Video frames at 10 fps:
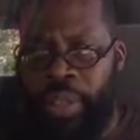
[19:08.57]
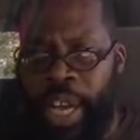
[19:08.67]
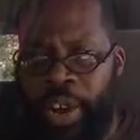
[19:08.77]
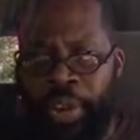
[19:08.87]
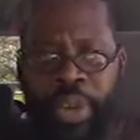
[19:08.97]

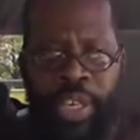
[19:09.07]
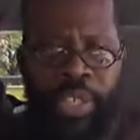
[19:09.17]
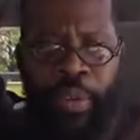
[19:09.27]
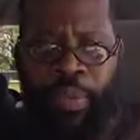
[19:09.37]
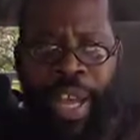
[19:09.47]
how are you going to
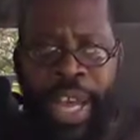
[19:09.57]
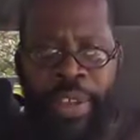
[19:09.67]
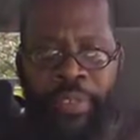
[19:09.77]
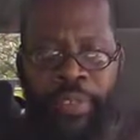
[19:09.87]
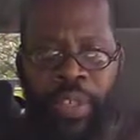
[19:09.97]

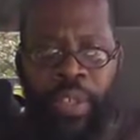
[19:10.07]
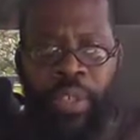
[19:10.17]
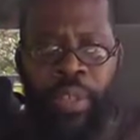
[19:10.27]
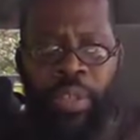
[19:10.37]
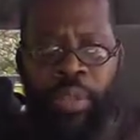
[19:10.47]
survive?
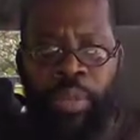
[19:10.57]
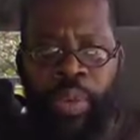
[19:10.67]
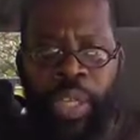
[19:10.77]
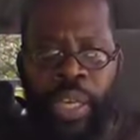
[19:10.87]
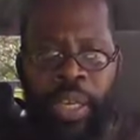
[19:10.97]

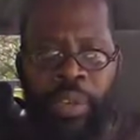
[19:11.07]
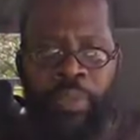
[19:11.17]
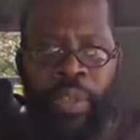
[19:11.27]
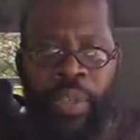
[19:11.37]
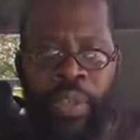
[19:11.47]
With that, if
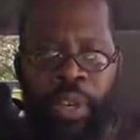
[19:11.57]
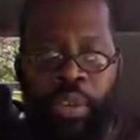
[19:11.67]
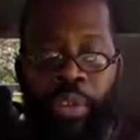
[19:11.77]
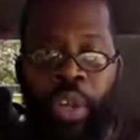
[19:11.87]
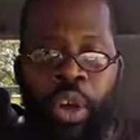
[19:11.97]
you
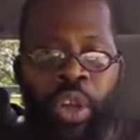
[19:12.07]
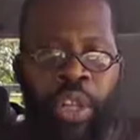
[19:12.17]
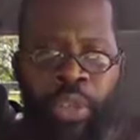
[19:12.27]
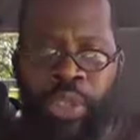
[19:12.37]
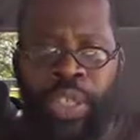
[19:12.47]
know
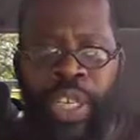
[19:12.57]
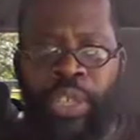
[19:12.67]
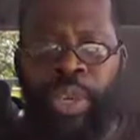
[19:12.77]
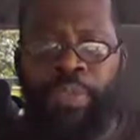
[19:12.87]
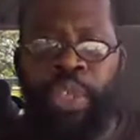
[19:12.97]
all of those
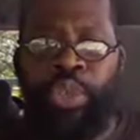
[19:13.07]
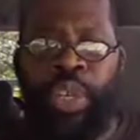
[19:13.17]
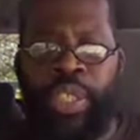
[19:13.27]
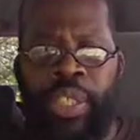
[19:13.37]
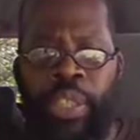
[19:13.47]
things, you have to
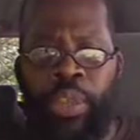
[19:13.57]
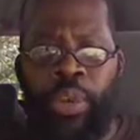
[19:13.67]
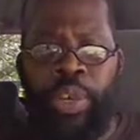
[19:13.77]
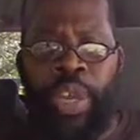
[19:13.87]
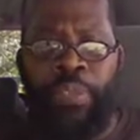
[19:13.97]
trust in the
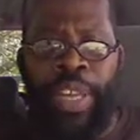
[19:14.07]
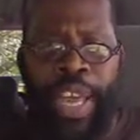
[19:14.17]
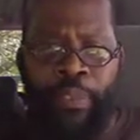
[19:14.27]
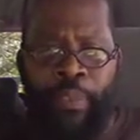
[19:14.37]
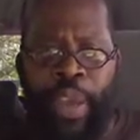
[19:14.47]
Lord. You have to
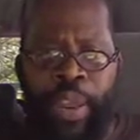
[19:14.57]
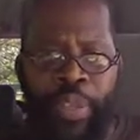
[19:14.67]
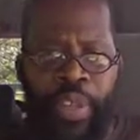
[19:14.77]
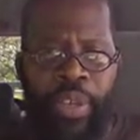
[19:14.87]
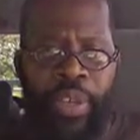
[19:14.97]
have
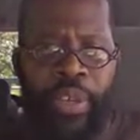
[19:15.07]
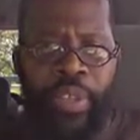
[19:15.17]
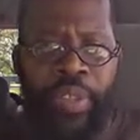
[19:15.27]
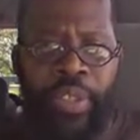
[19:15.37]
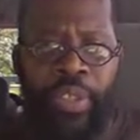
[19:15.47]
faith.
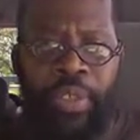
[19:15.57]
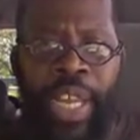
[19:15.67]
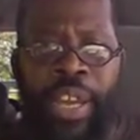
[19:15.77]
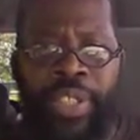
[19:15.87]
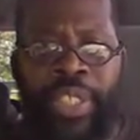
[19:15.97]
So
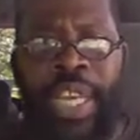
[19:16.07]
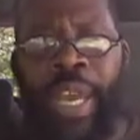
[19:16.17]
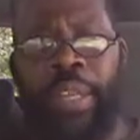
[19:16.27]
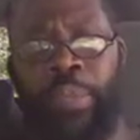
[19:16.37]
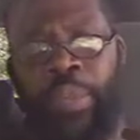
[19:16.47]
now is the
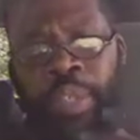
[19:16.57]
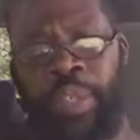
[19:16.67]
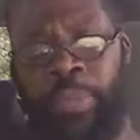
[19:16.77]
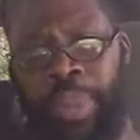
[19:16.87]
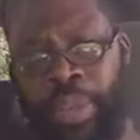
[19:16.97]
time to,
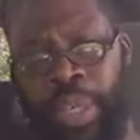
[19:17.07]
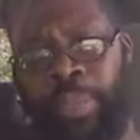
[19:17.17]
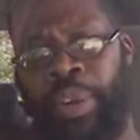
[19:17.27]
to build up